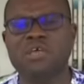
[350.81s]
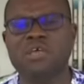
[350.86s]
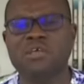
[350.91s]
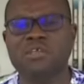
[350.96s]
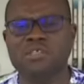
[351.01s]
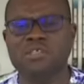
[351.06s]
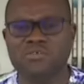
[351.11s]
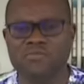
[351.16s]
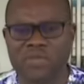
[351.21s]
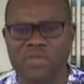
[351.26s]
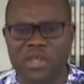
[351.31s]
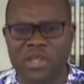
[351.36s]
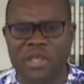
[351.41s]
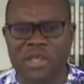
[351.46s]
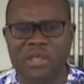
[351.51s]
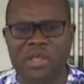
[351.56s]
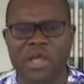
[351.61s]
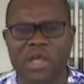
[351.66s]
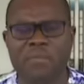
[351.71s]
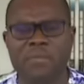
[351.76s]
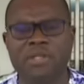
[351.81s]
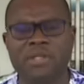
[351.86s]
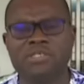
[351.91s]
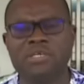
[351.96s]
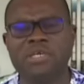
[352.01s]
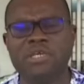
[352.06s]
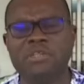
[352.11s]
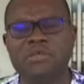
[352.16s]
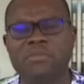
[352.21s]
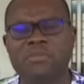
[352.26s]
and because it includes a
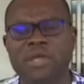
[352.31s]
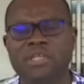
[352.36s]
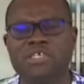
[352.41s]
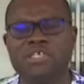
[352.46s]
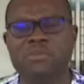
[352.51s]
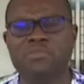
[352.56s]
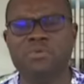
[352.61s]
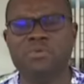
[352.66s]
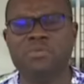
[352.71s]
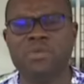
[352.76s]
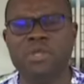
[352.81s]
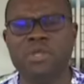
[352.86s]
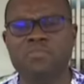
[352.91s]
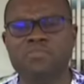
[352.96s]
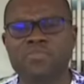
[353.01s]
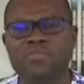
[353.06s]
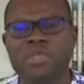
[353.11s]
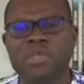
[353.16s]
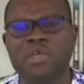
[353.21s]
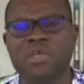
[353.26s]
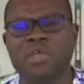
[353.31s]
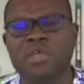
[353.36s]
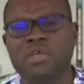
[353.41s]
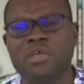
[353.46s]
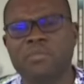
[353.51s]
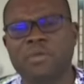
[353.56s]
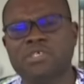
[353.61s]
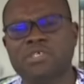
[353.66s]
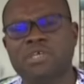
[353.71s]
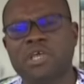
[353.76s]
dispute settlement body,
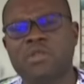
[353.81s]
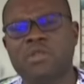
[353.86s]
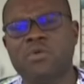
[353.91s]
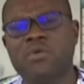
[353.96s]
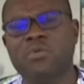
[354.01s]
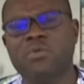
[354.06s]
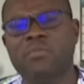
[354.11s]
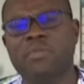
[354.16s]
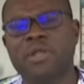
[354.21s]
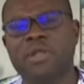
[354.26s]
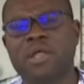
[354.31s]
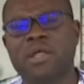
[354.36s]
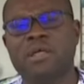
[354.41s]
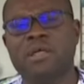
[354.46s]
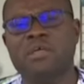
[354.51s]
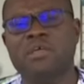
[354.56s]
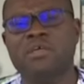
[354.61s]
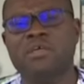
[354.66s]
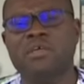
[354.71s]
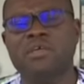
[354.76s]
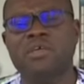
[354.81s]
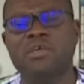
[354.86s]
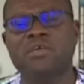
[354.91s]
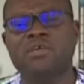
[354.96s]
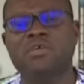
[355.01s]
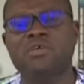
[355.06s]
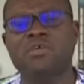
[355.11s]
so the decree adopted today